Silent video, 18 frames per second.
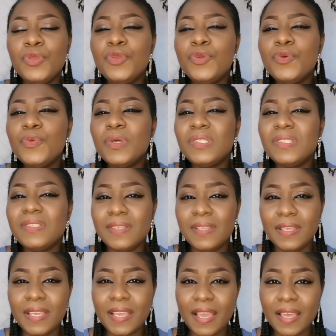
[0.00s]
you were
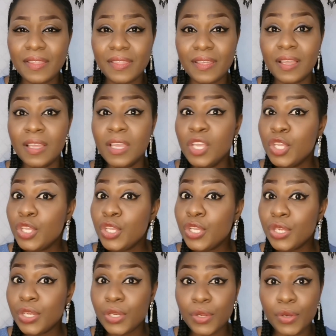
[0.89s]
together.
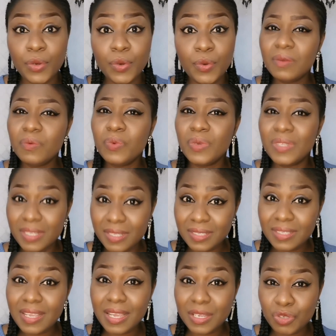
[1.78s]
With
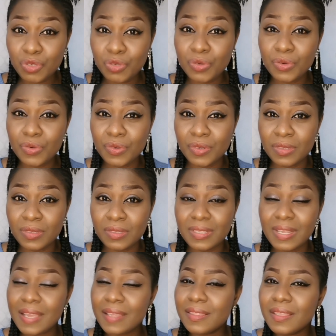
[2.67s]
this
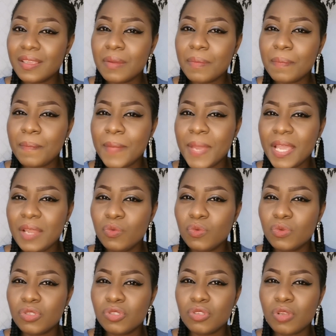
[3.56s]
assurance, I think
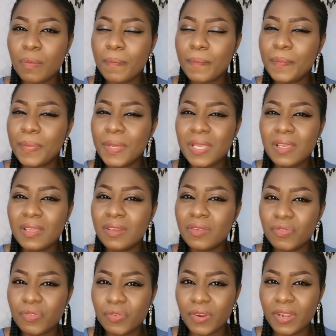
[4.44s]
men will stop being
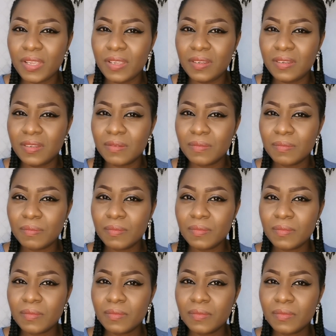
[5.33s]
afraid
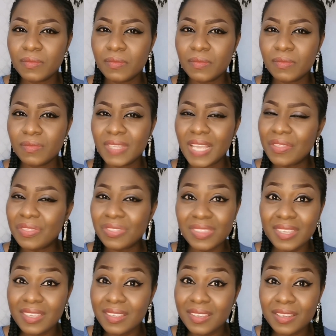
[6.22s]

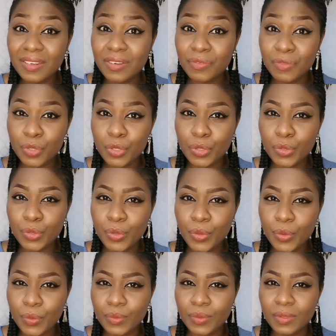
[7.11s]
and thinking of the
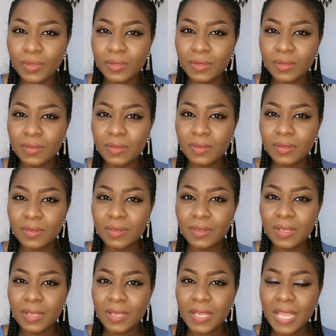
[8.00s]
unknown
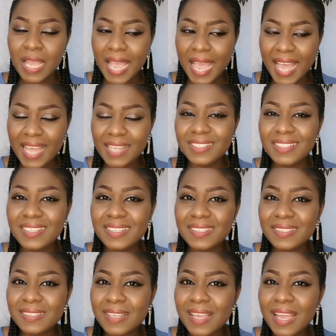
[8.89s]
and
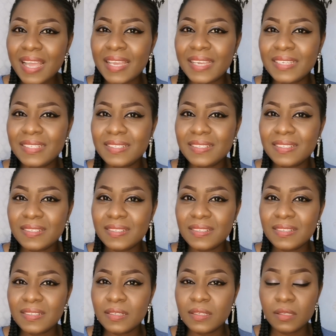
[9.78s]
decide,
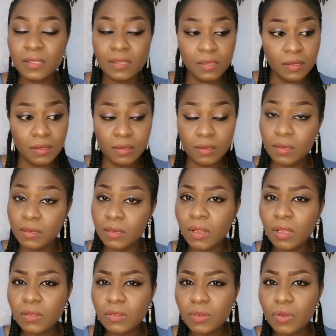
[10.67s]

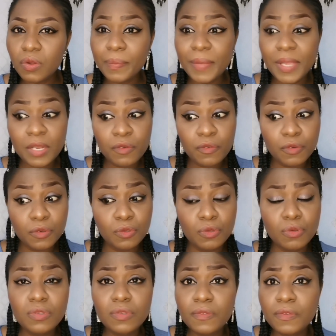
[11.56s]
not all men, for
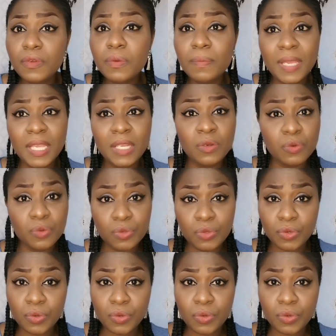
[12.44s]
those few men who